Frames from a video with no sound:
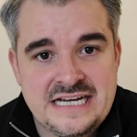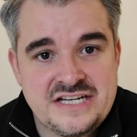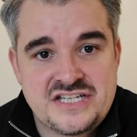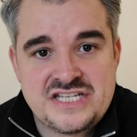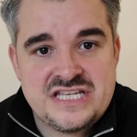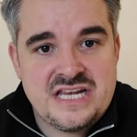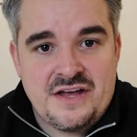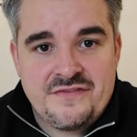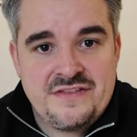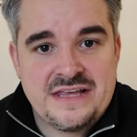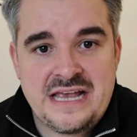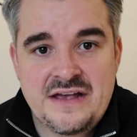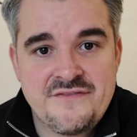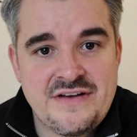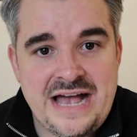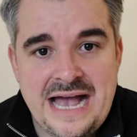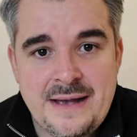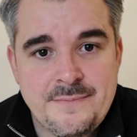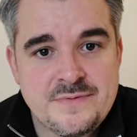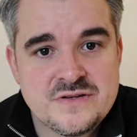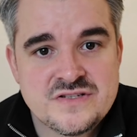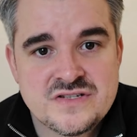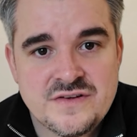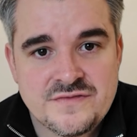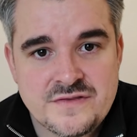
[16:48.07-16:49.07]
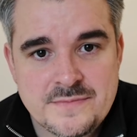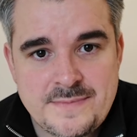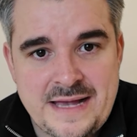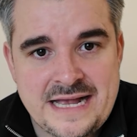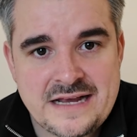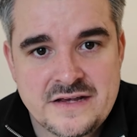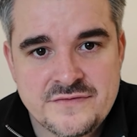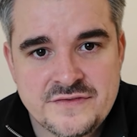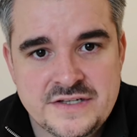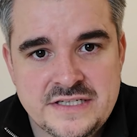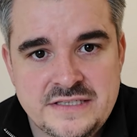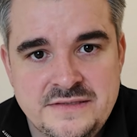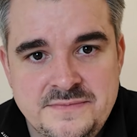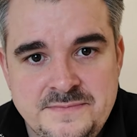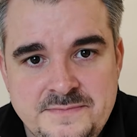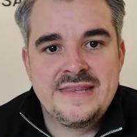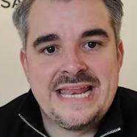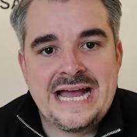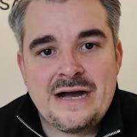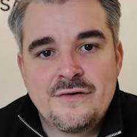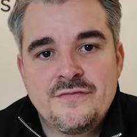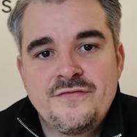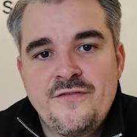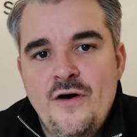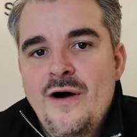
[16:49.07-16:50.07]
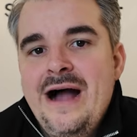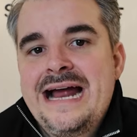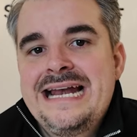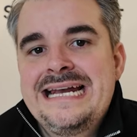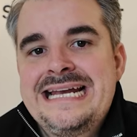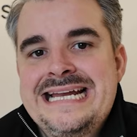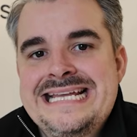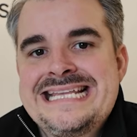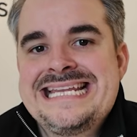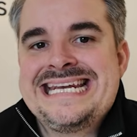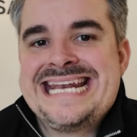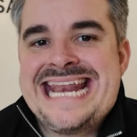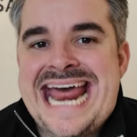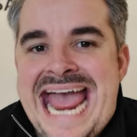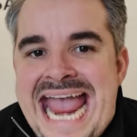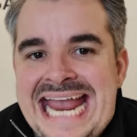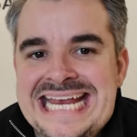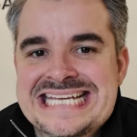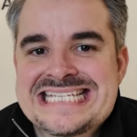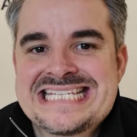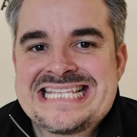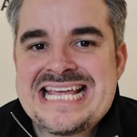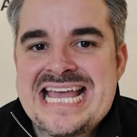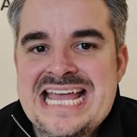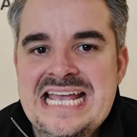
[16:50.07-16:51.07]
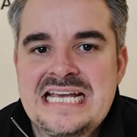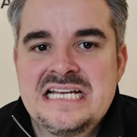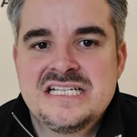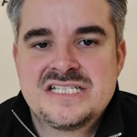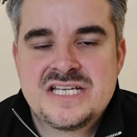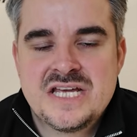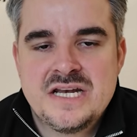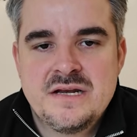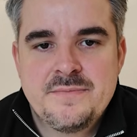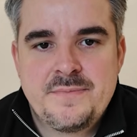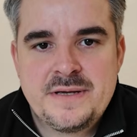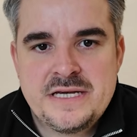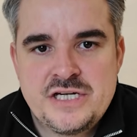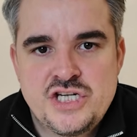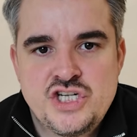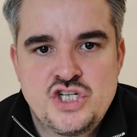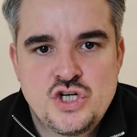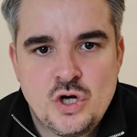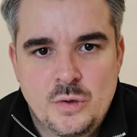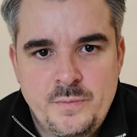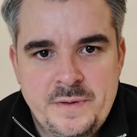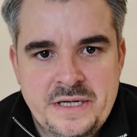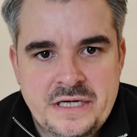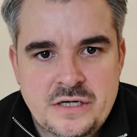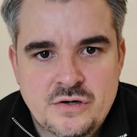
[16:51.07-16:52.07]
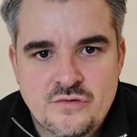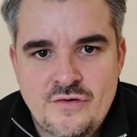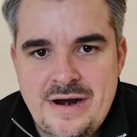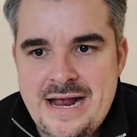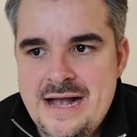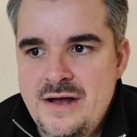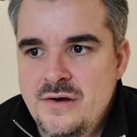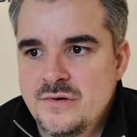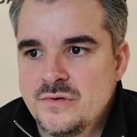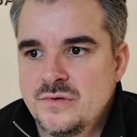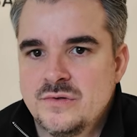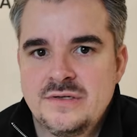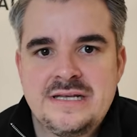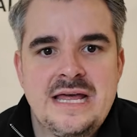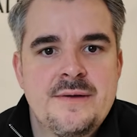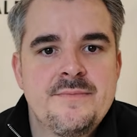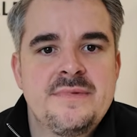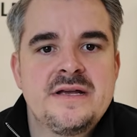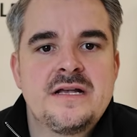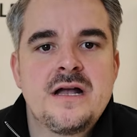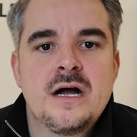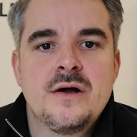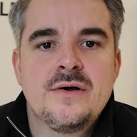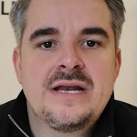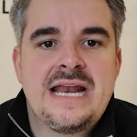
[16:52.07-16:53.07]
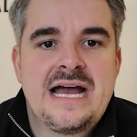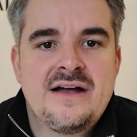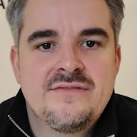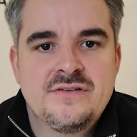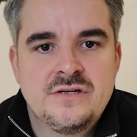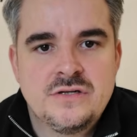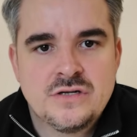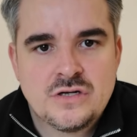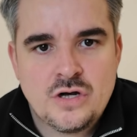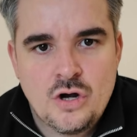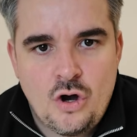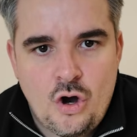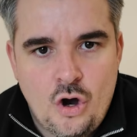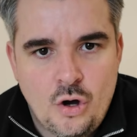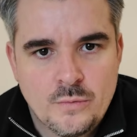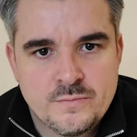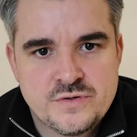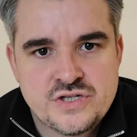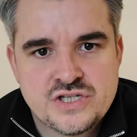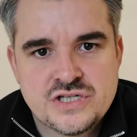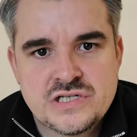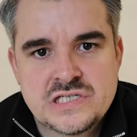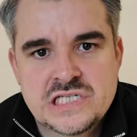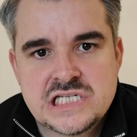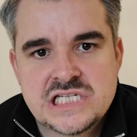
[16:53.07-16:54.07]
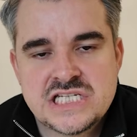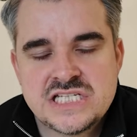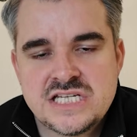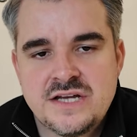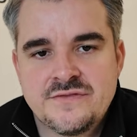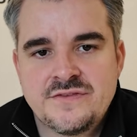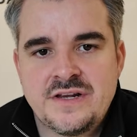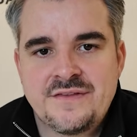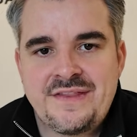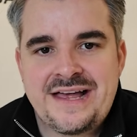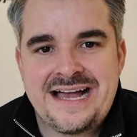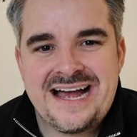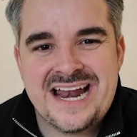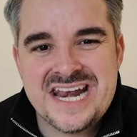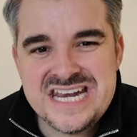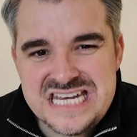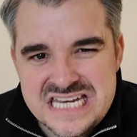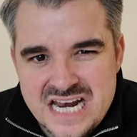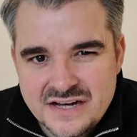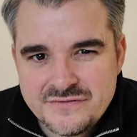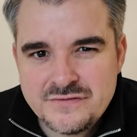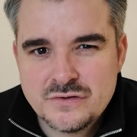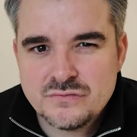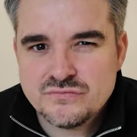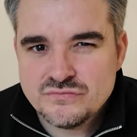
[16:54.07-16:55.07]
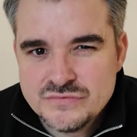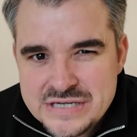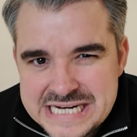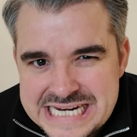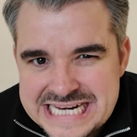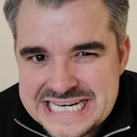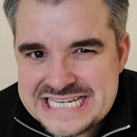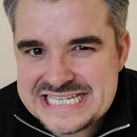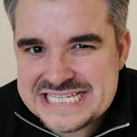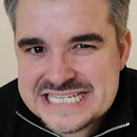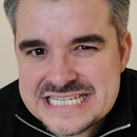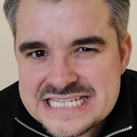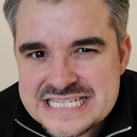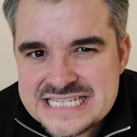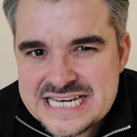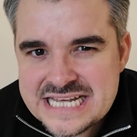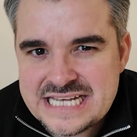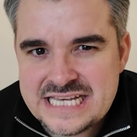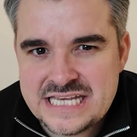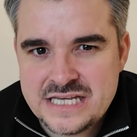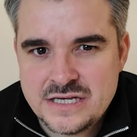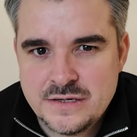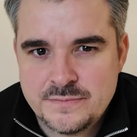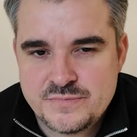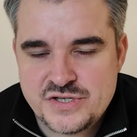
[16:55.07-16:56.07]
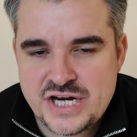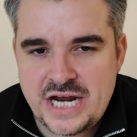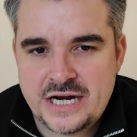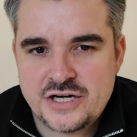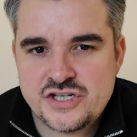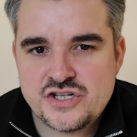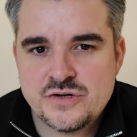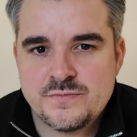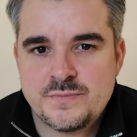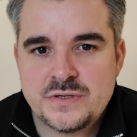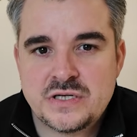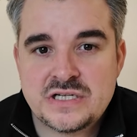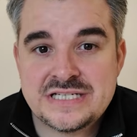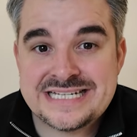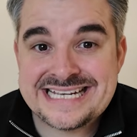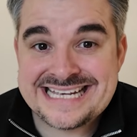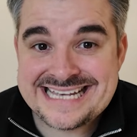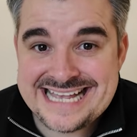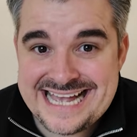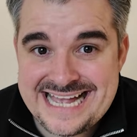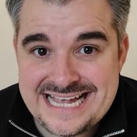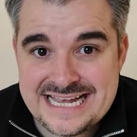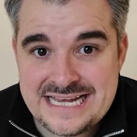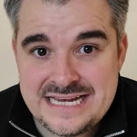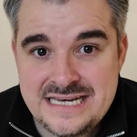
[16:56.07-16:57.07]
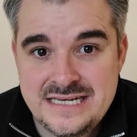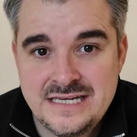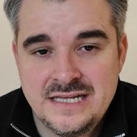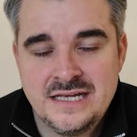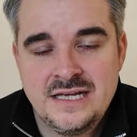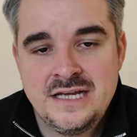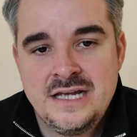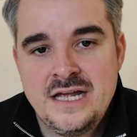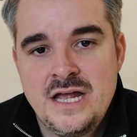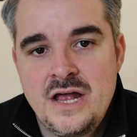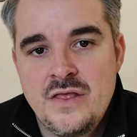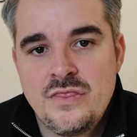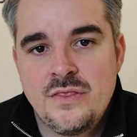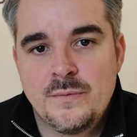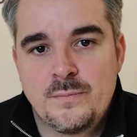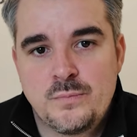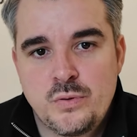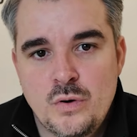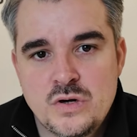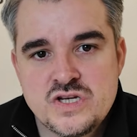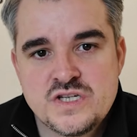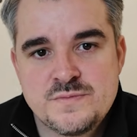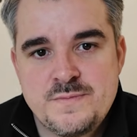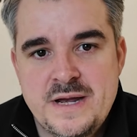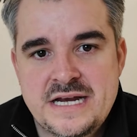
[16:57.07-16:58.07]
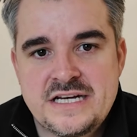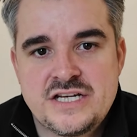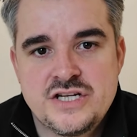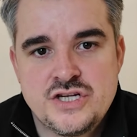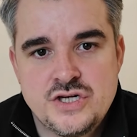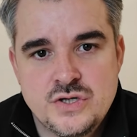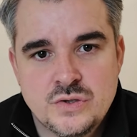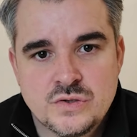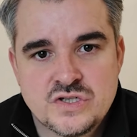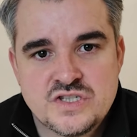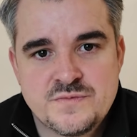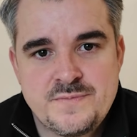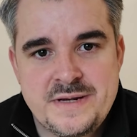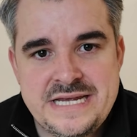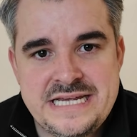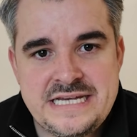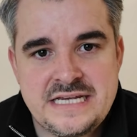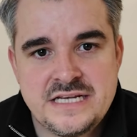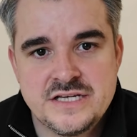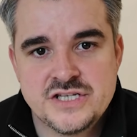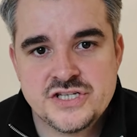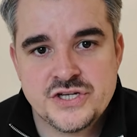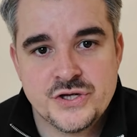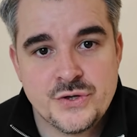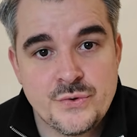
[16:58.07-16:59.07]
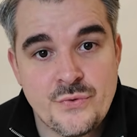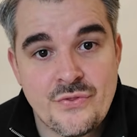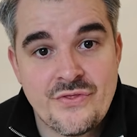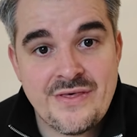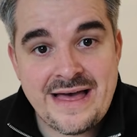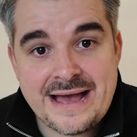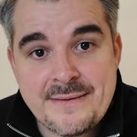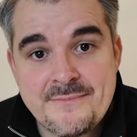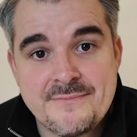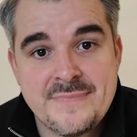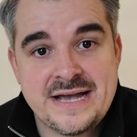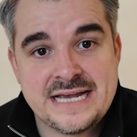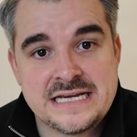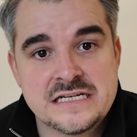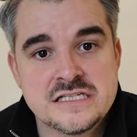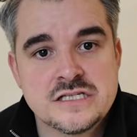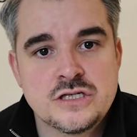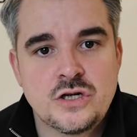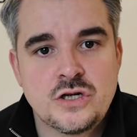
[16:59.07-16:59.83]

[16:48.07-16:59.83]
Nothing ever happens off the back of it. Now, finally, the next thing is going to be shopping around, or let me go and have a look at options and stuff like that. Another really sticky objection, because again, the prospect that you're speaking to, that makes